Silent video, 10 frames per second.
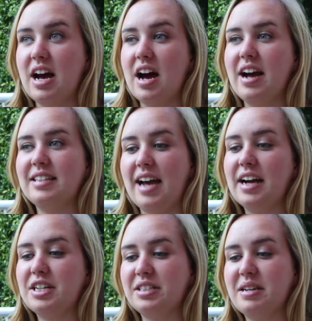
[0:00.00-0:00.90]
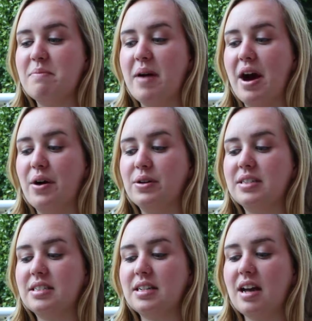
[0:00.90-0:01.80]
It's actually
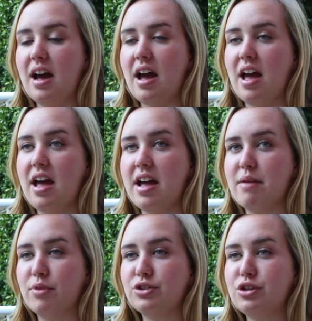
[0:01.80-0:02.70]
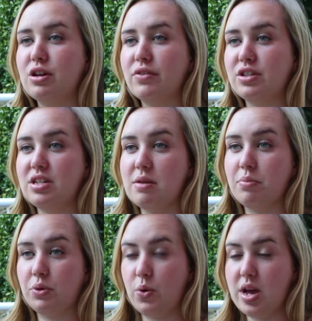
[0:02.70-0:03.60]
about a Mercer University
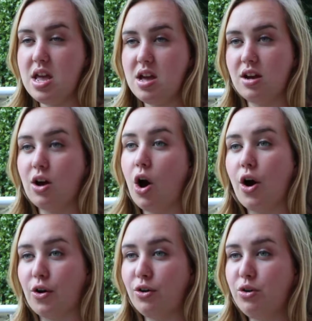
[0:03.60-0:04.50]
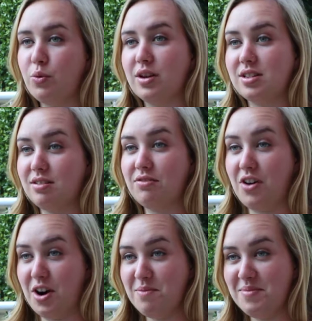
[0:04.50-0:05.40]
employee, Carl, who works in the
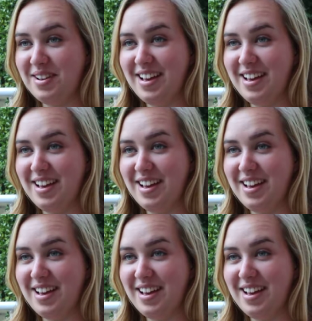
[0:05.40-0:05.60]
farm.